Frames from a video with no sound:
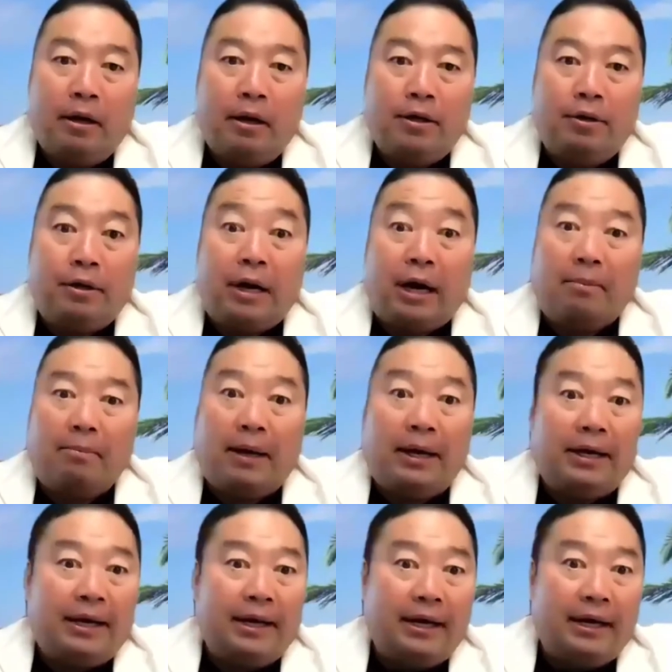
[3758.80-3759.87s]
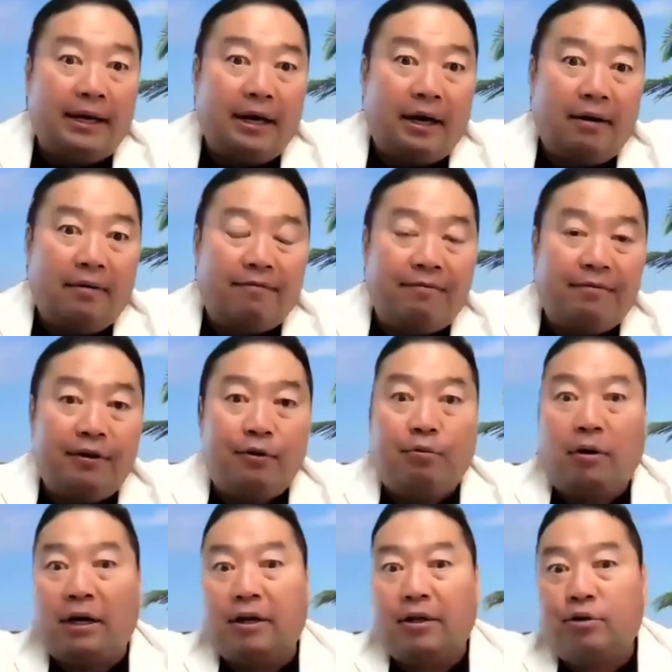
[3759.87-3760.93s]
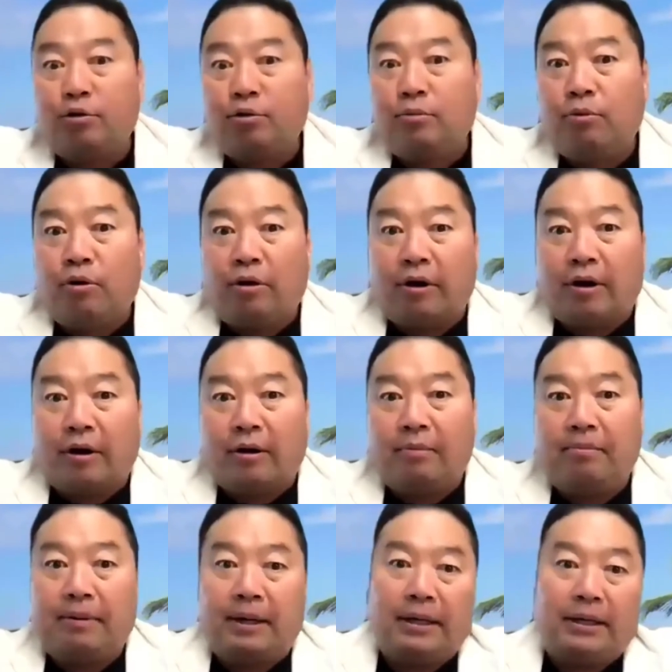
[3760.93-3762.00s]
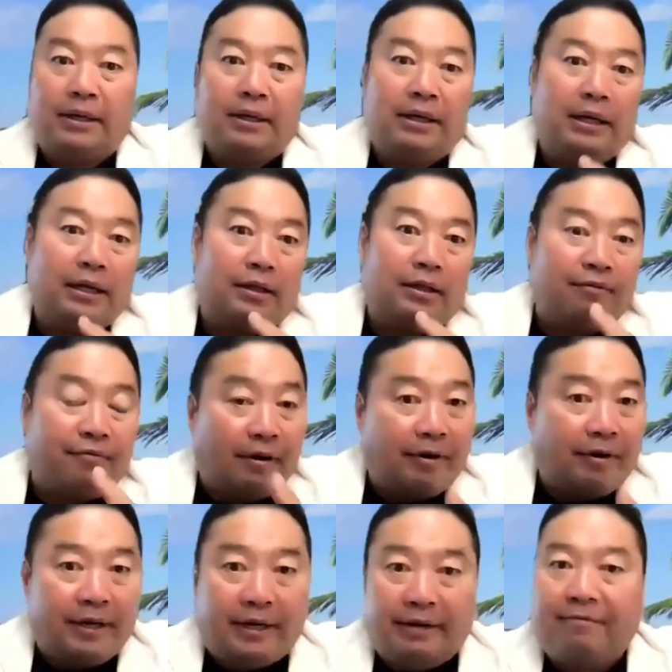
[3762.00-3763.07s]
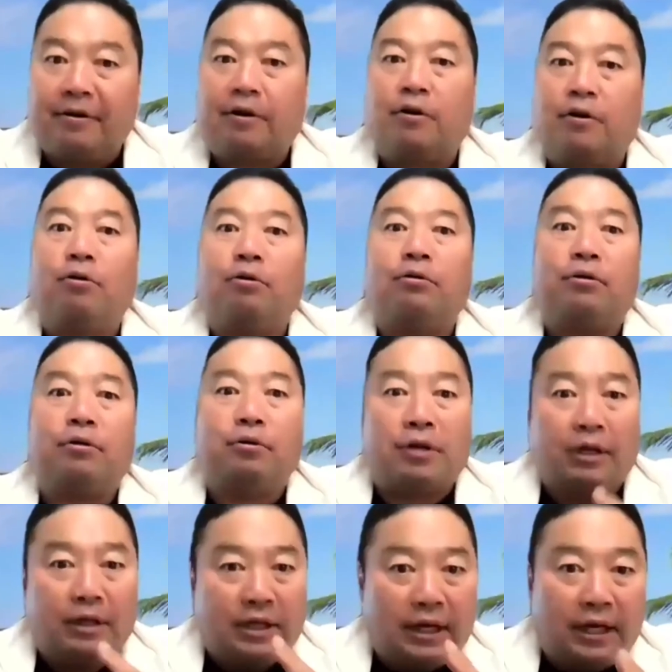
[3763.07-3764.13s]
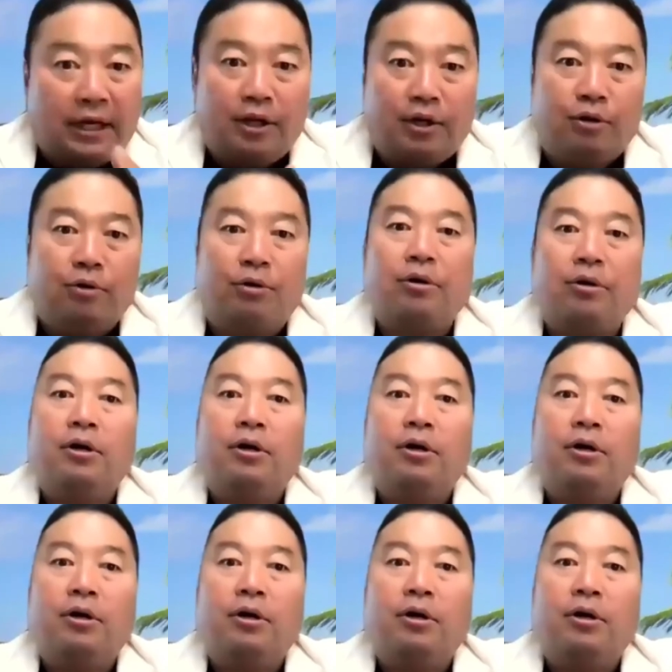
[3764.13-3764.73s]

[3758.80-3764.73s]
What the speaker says: You're not making enough, you want to do more, but it's very difficult to continue